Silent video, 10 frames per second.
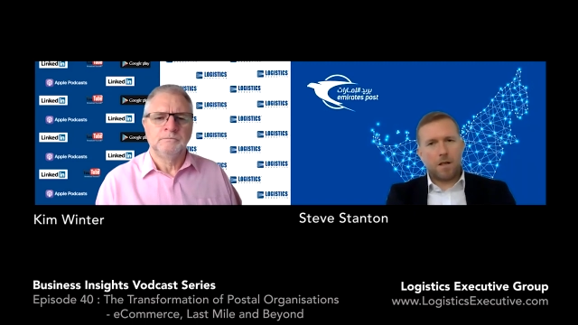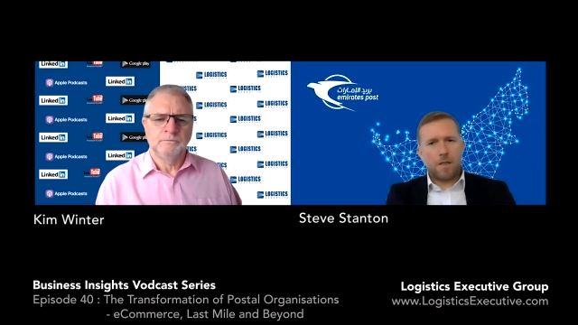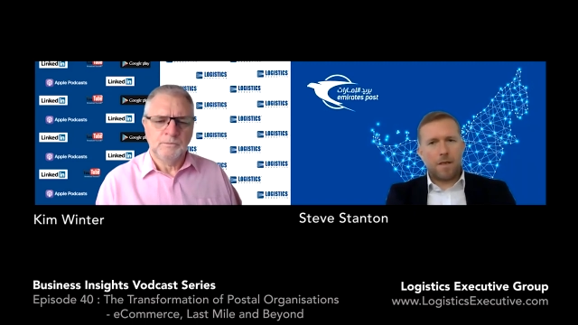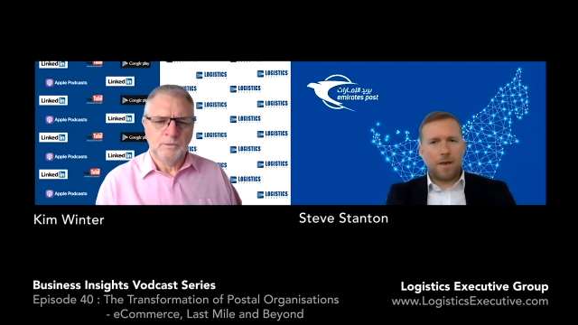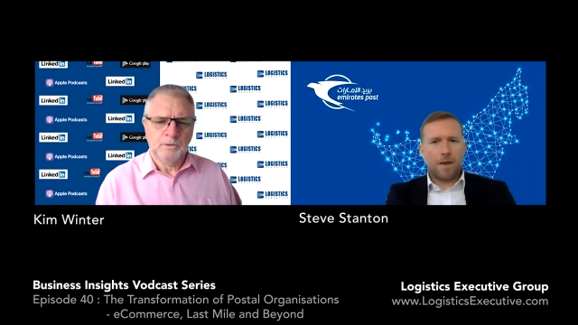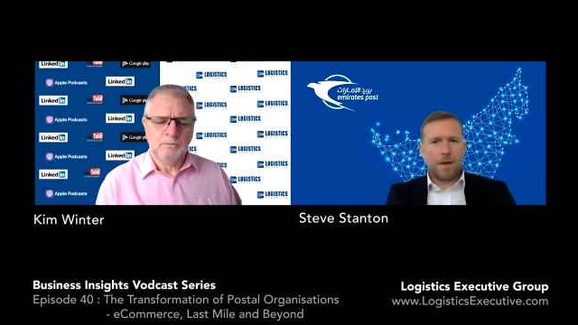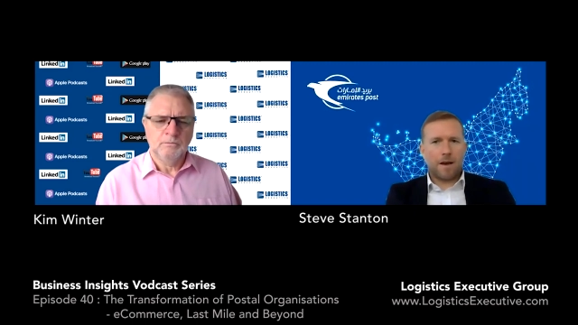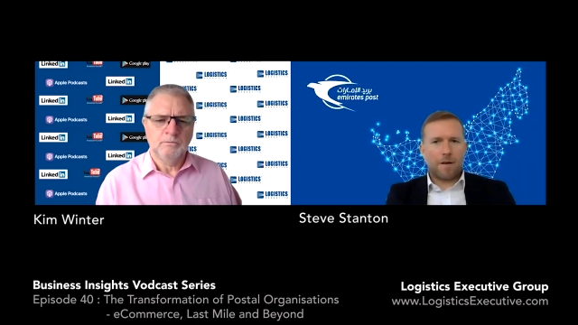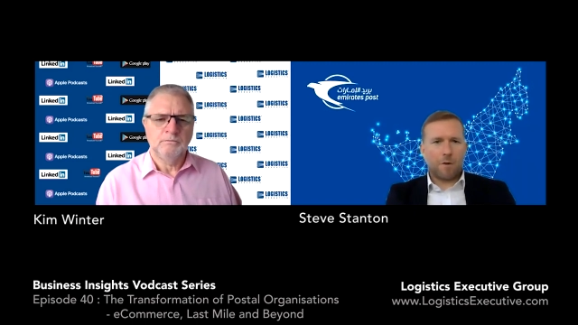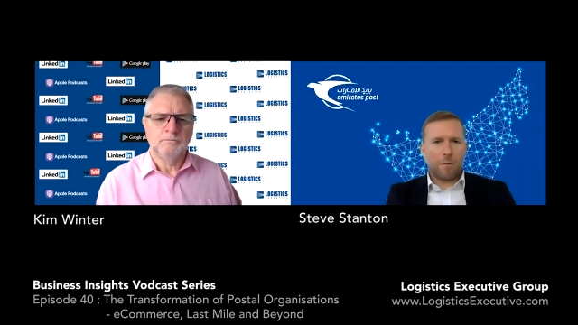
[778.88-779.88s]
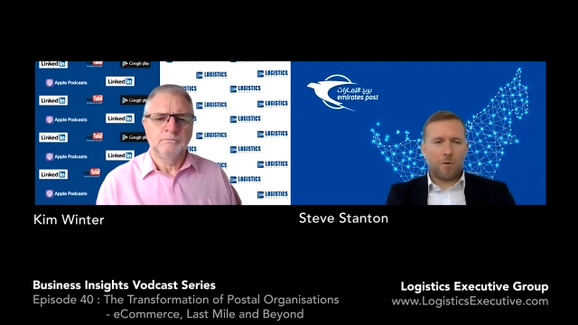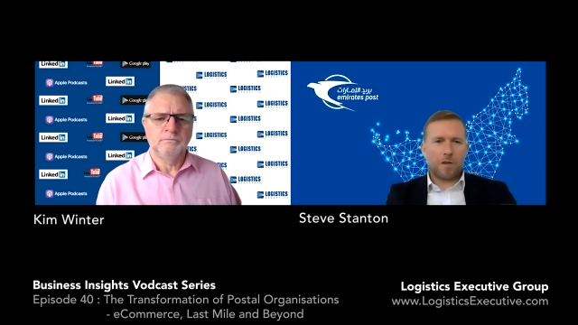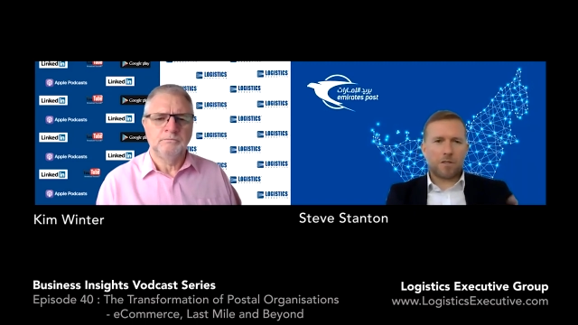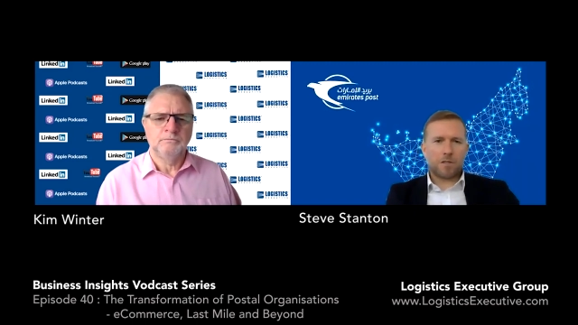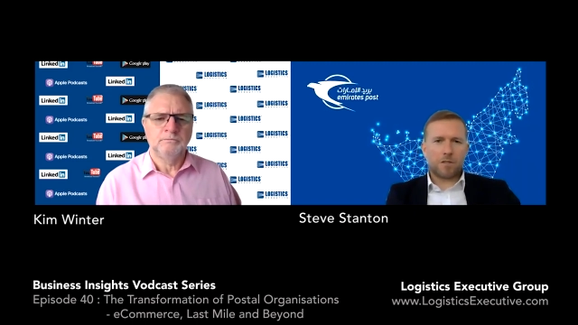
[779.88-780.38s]
Speaker 1: they have
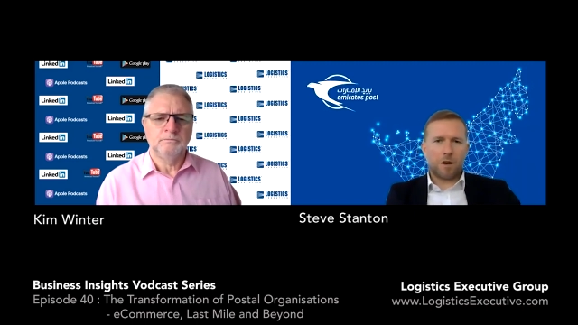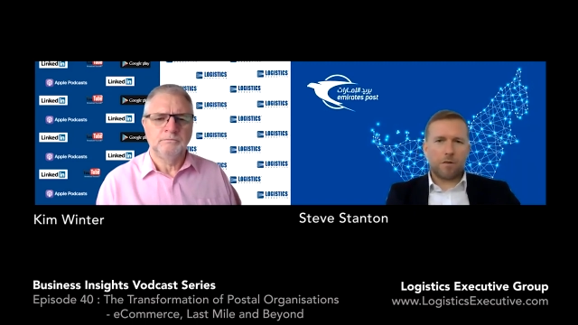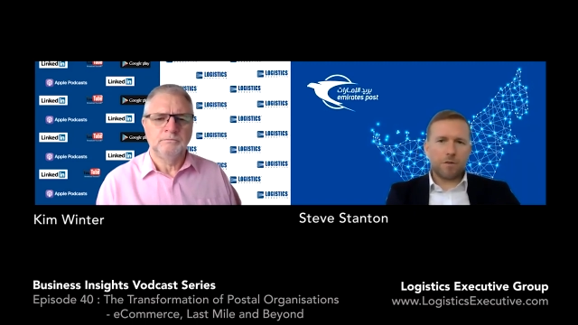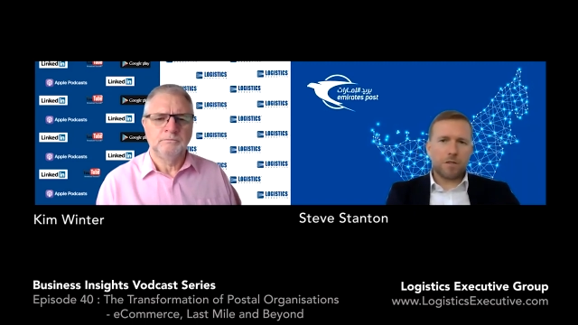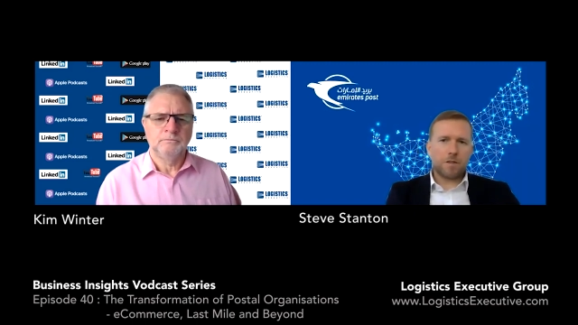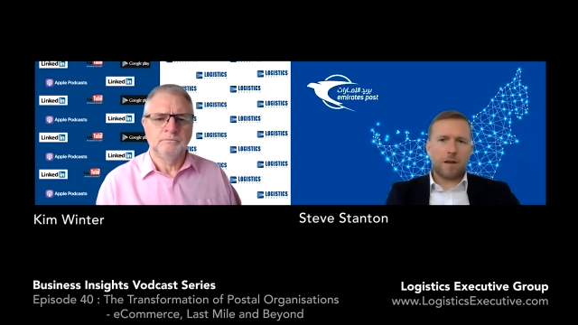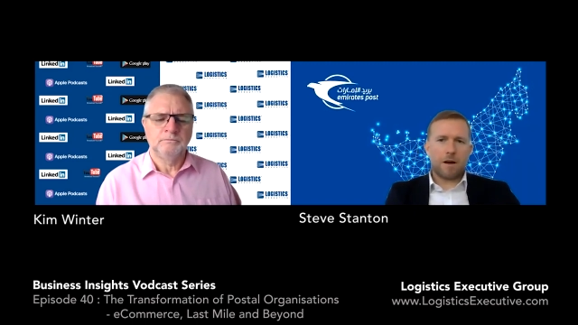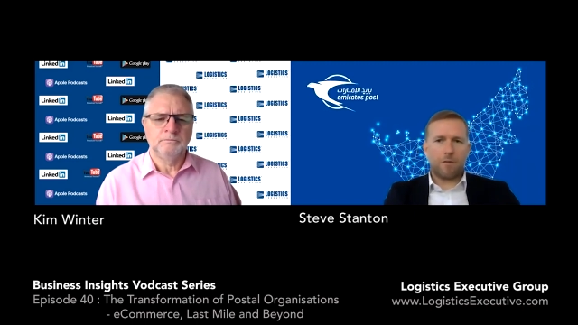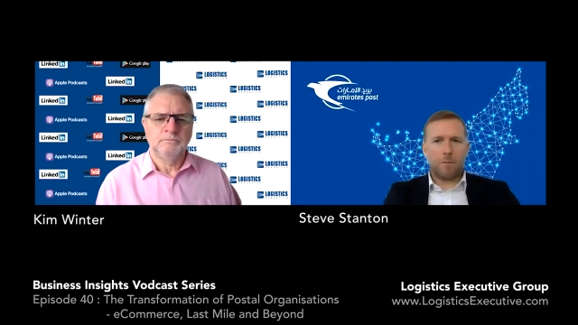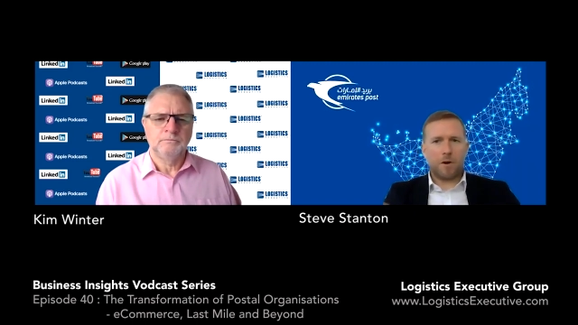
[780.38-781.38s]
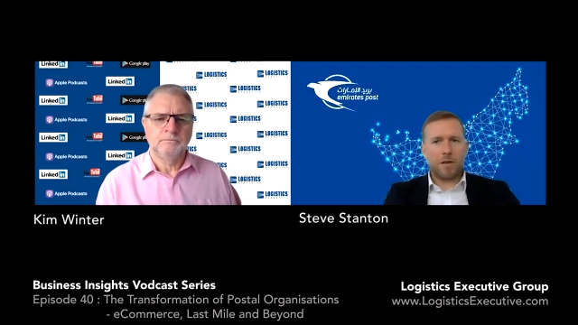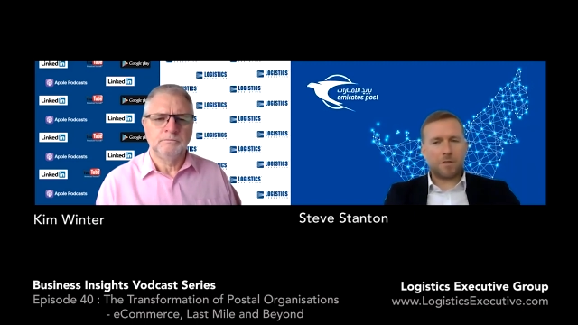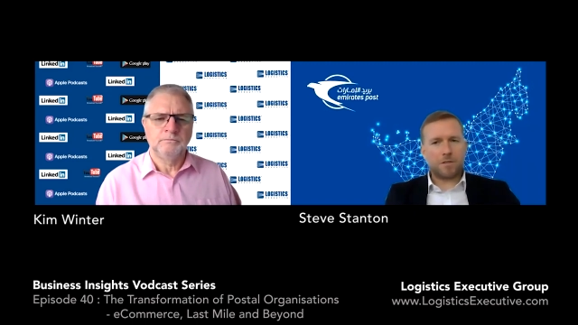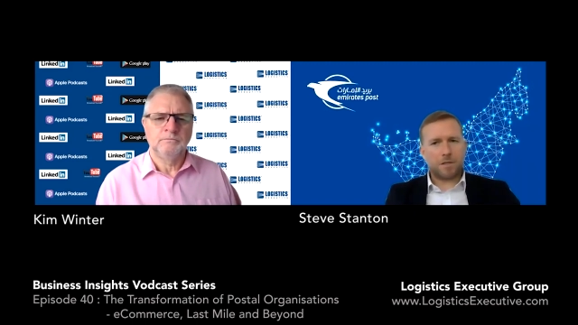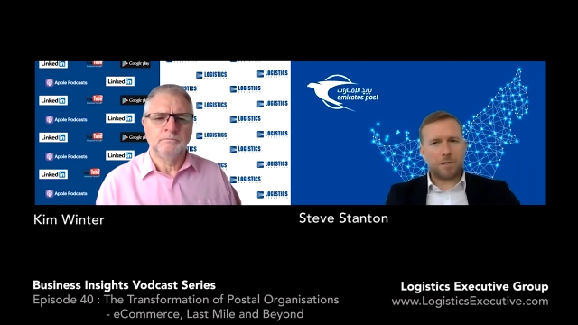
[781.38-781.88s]
operations at origin, have
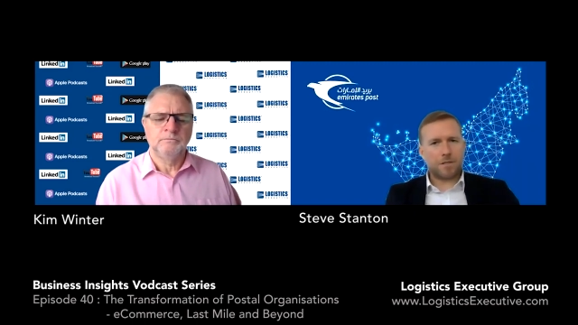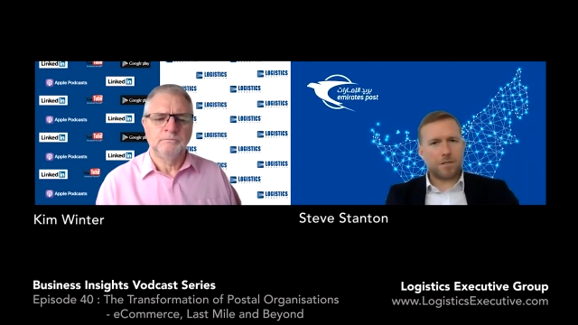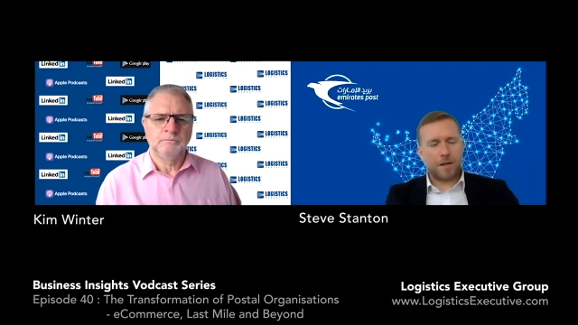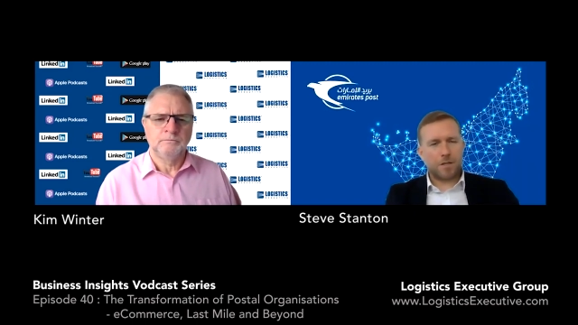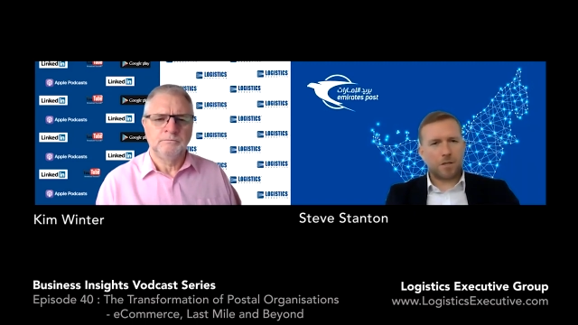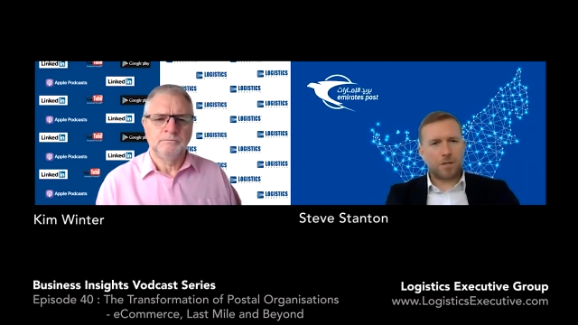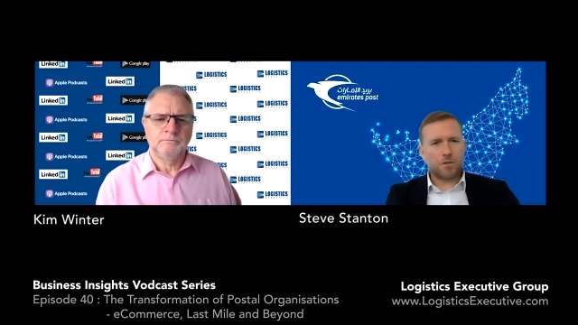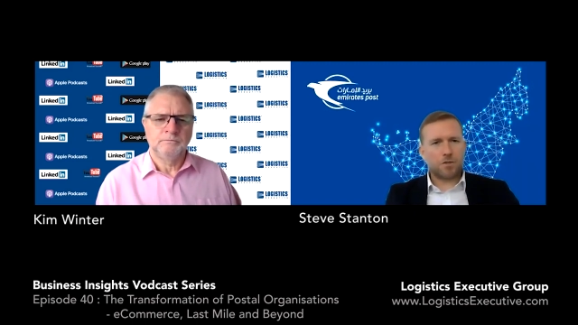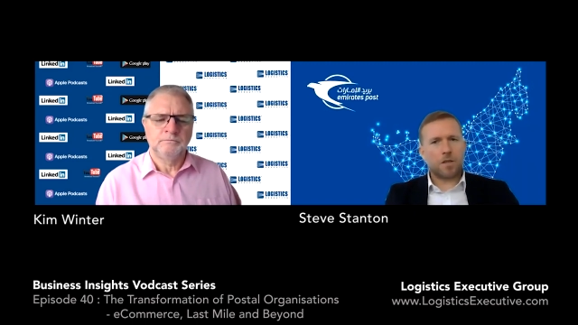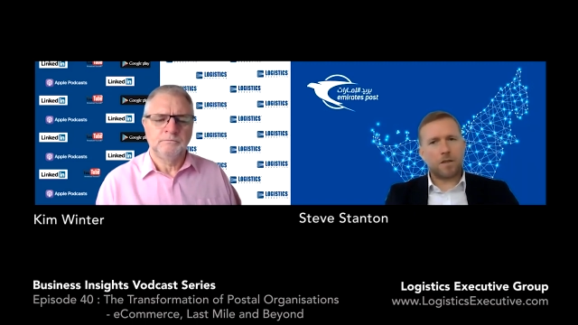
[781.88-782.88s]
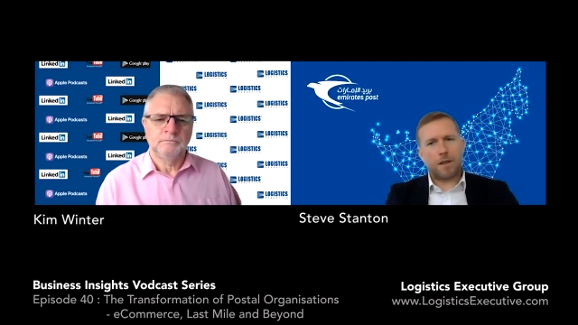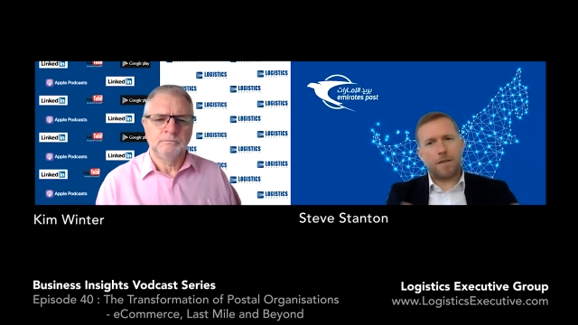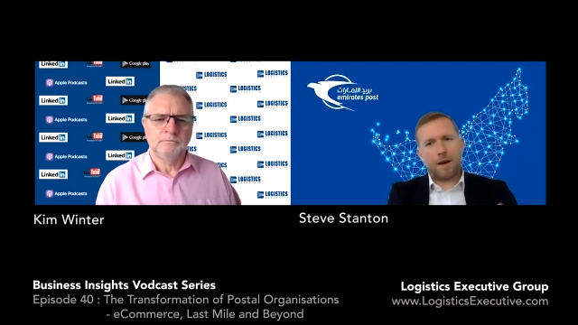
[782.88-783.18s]
operations at destination country, and then they